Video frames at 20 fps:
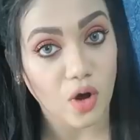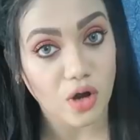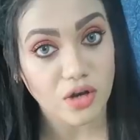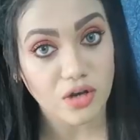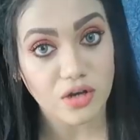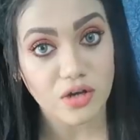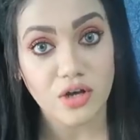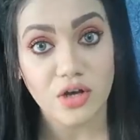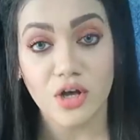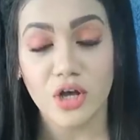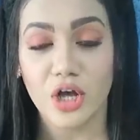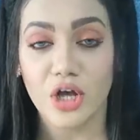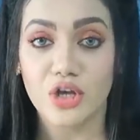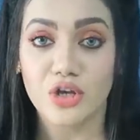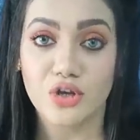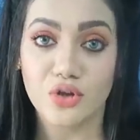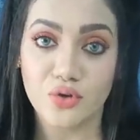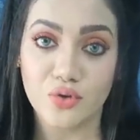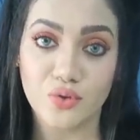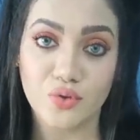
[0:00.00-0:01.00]
water
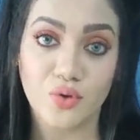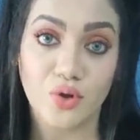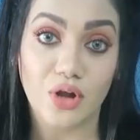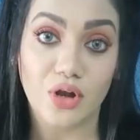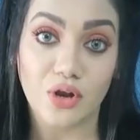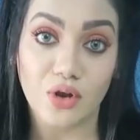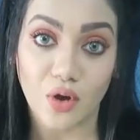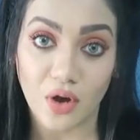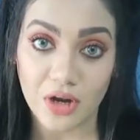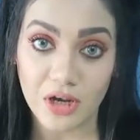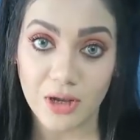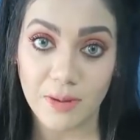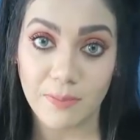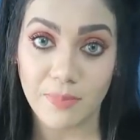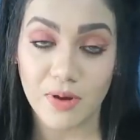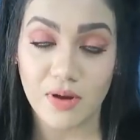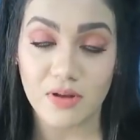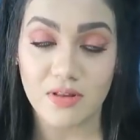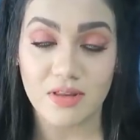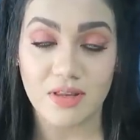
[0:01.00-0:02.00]
to Nordic
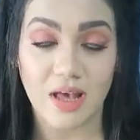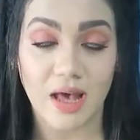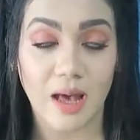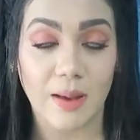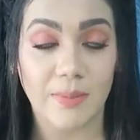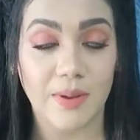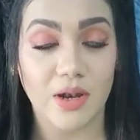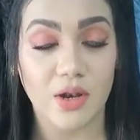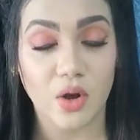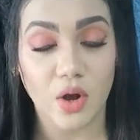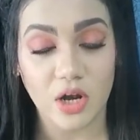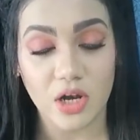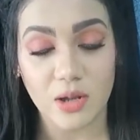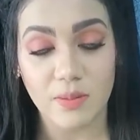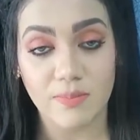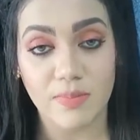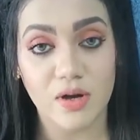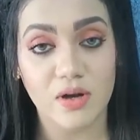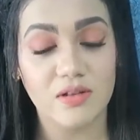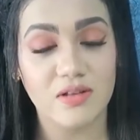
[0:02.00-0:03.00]
bird sap, and
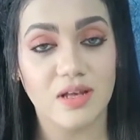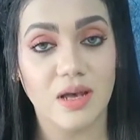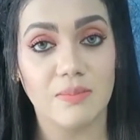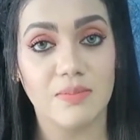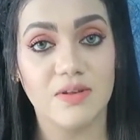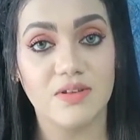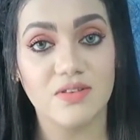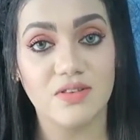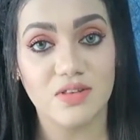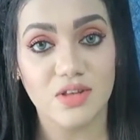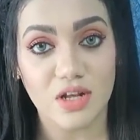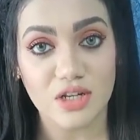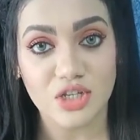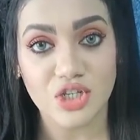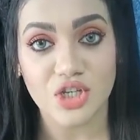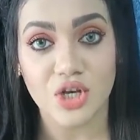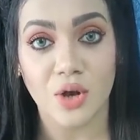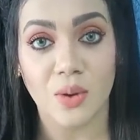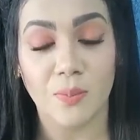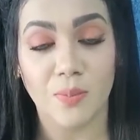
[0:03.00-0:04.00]
Nordic bird sap is such
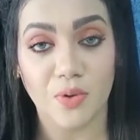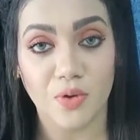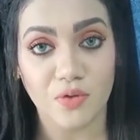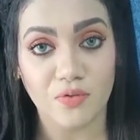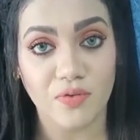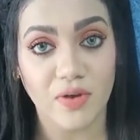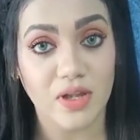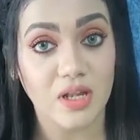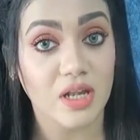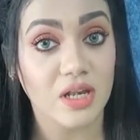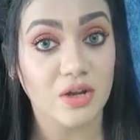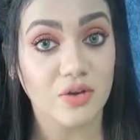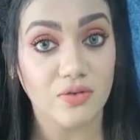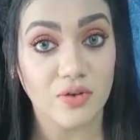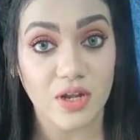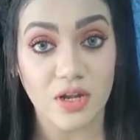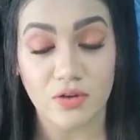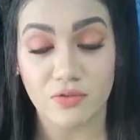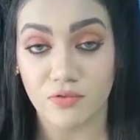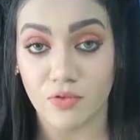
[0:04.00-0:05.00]
a perfect
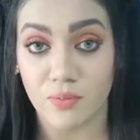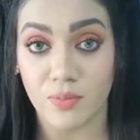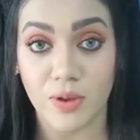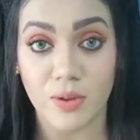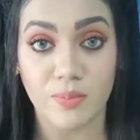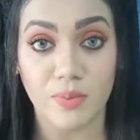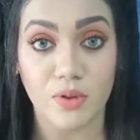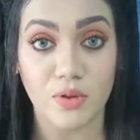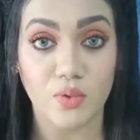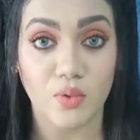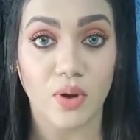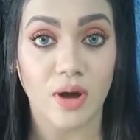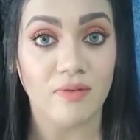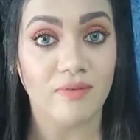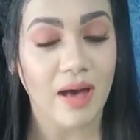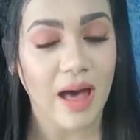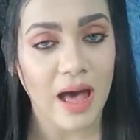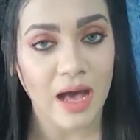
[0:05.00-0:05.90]
ingredient for people who have